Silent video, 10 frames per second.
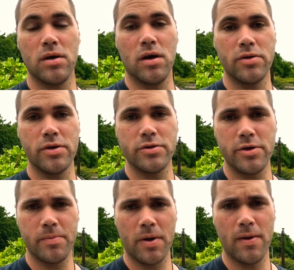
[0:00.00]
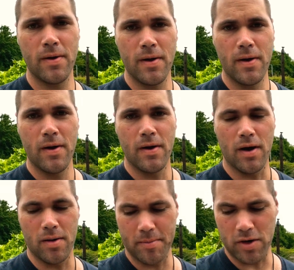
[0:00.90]
on YouTube.
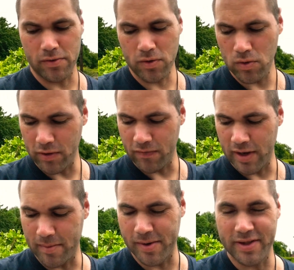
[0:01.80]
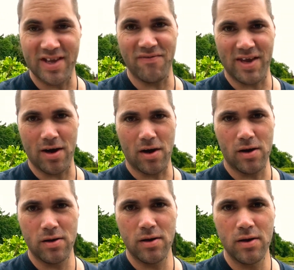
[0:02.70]
I'll record it via my DVR.
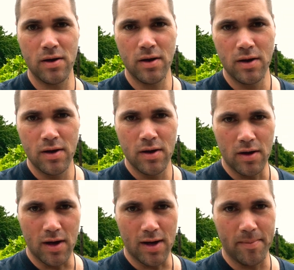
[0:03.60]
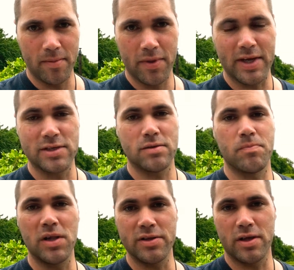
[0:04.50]
That's
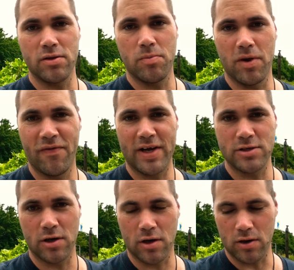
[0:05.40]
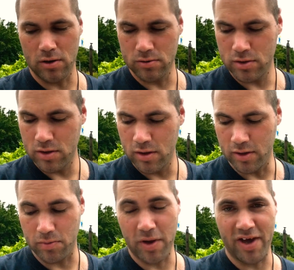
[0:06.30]
just built into my Fat Shark goggles,
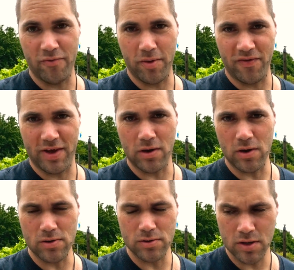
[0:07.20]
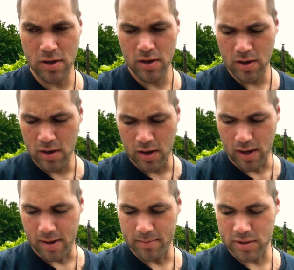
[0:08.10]
into my FPV goggles.
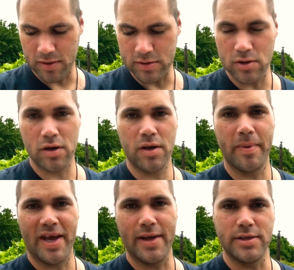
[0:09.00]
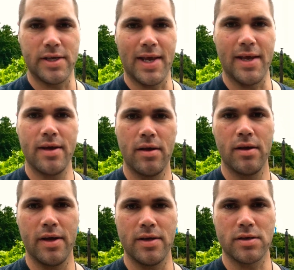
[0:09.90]
So it's not going to be HD,
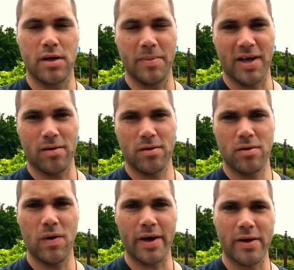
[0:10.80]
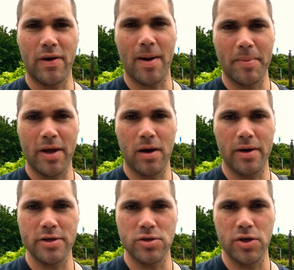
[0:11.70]
it's going to be quite crappy, I
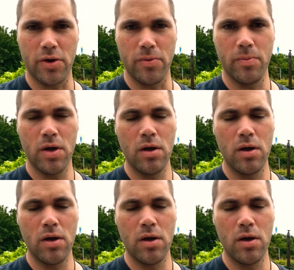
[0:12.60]
assume.